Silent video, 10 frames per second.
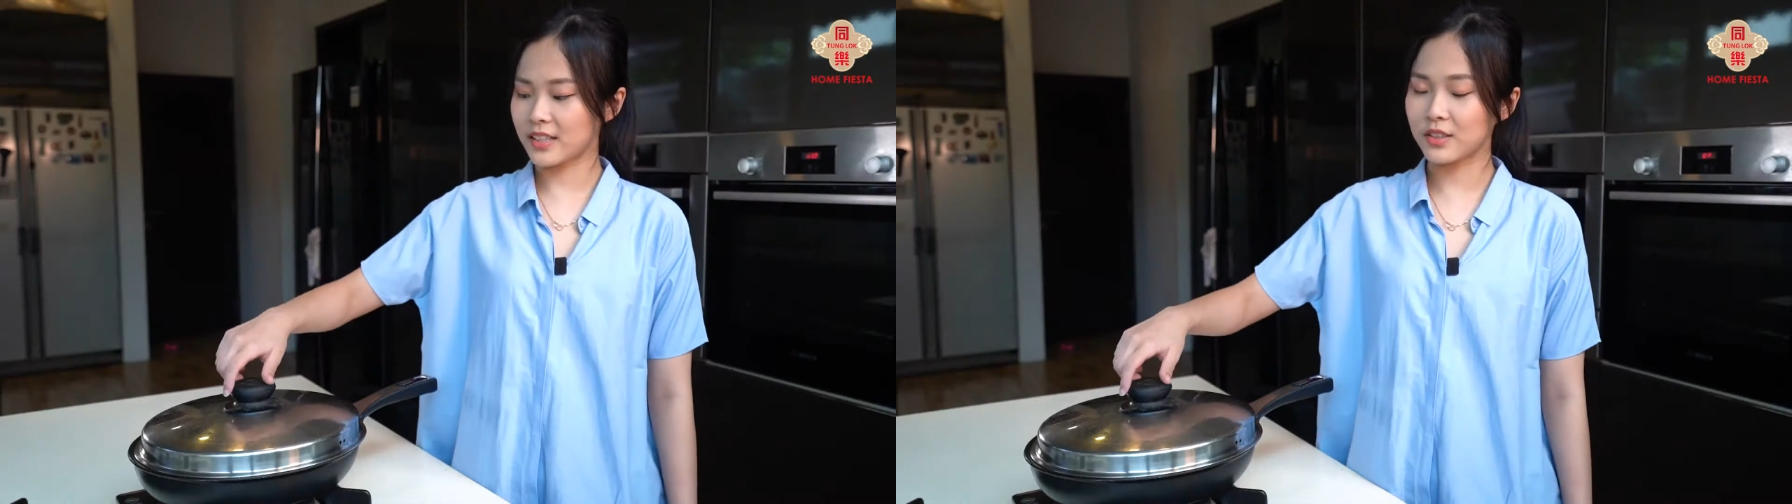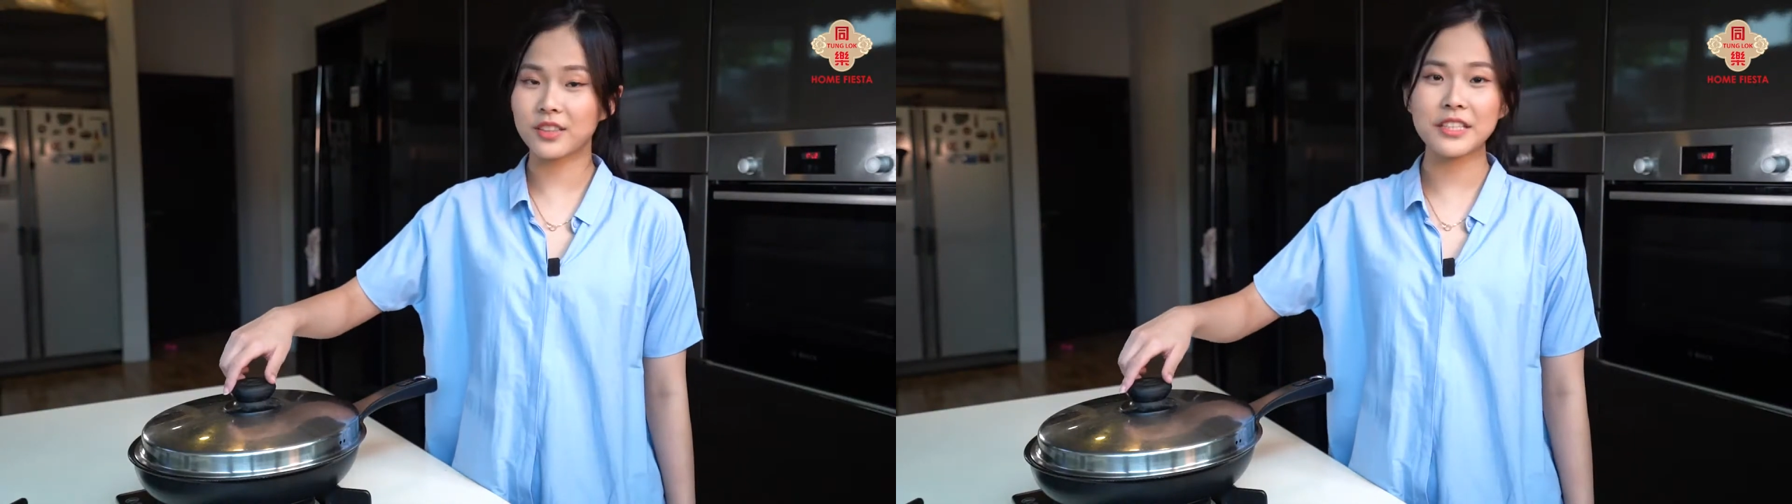
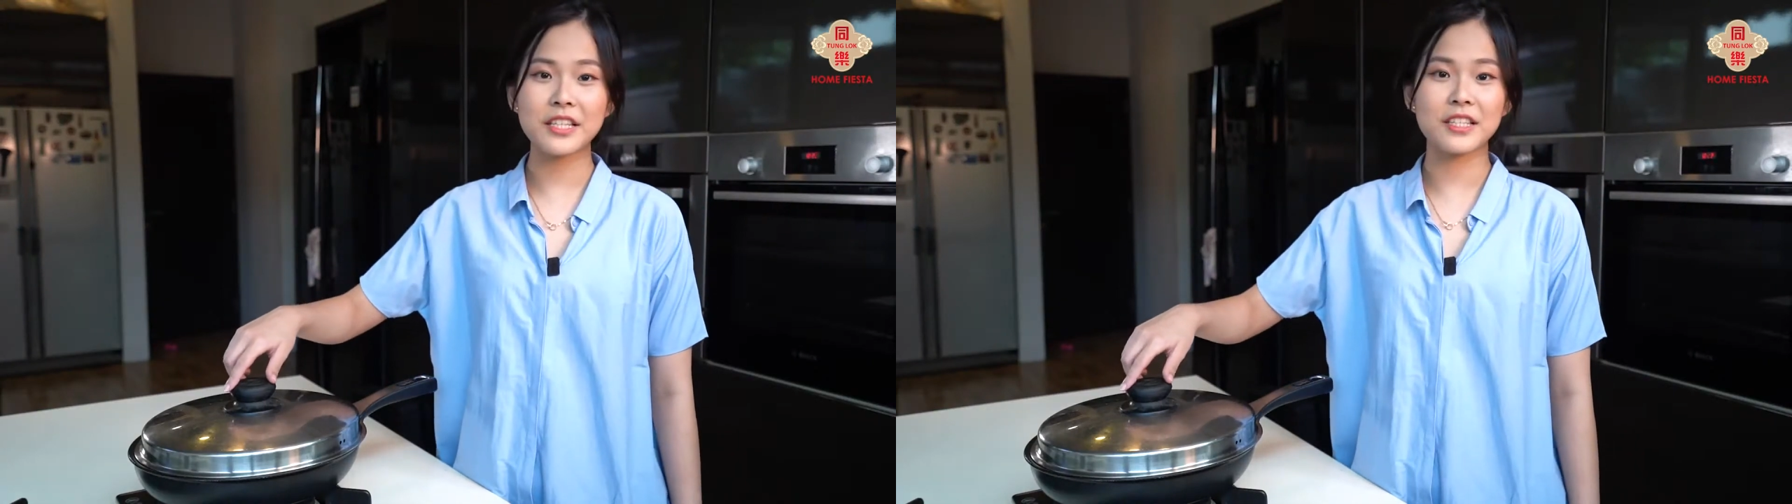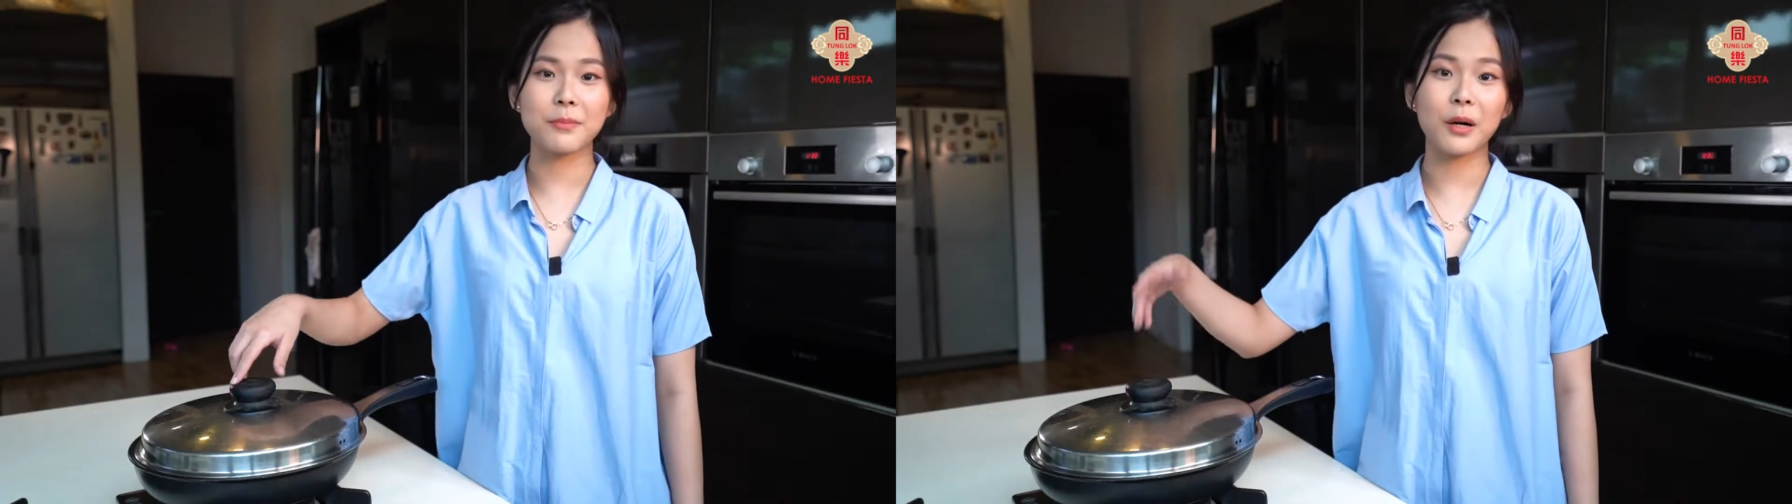so this
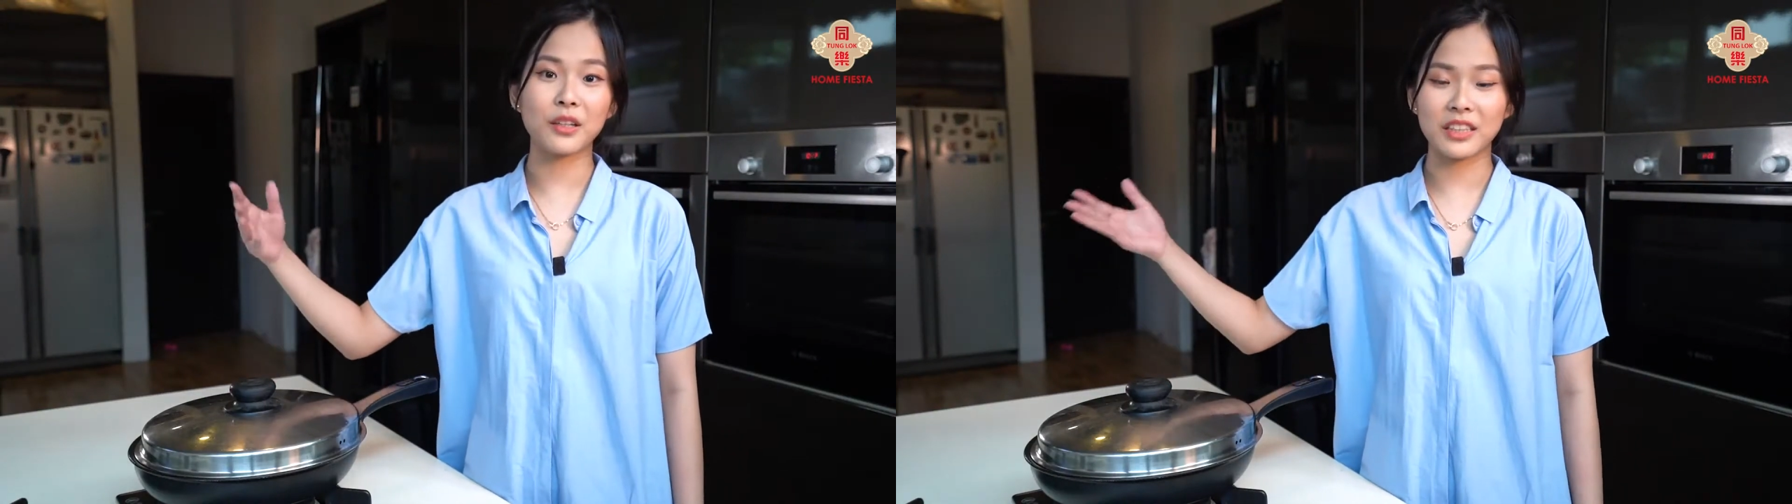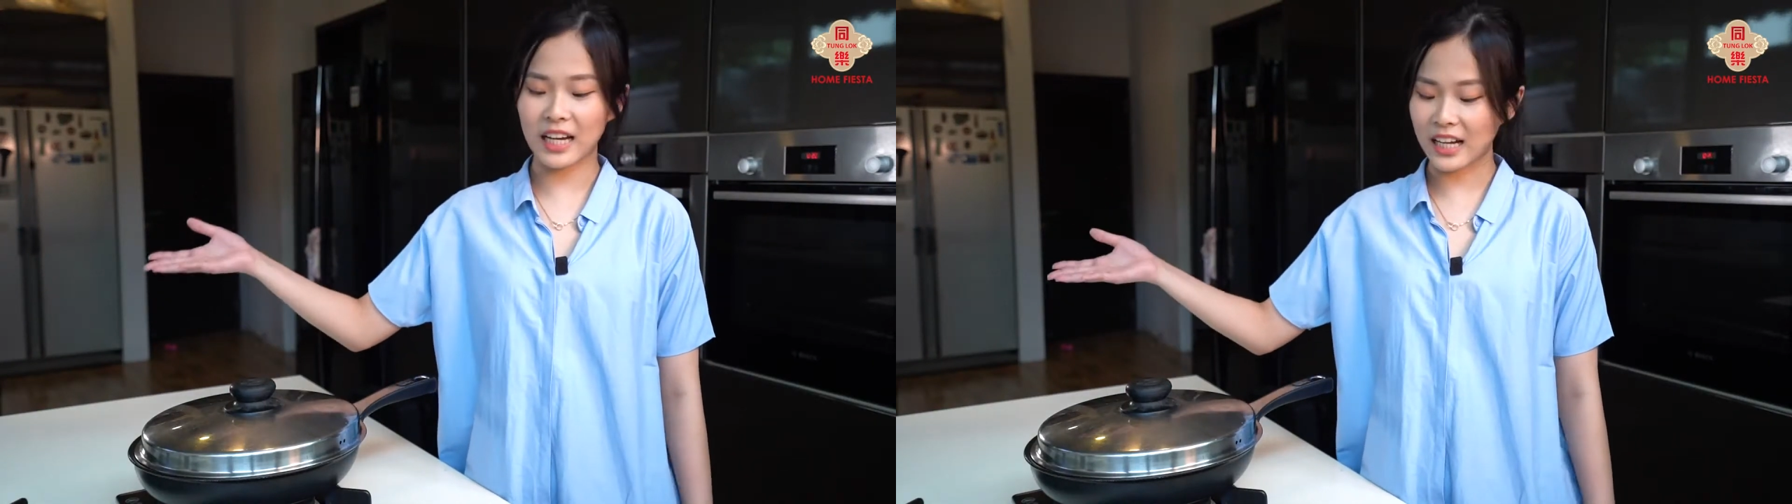is
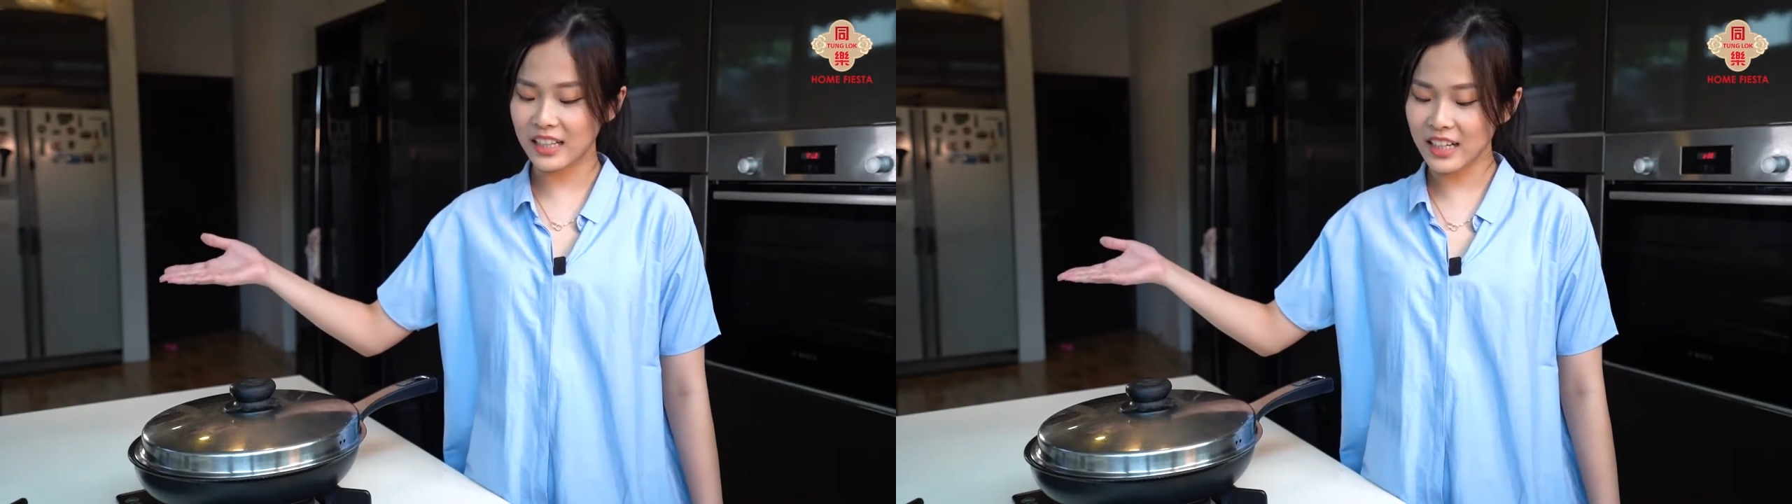about done.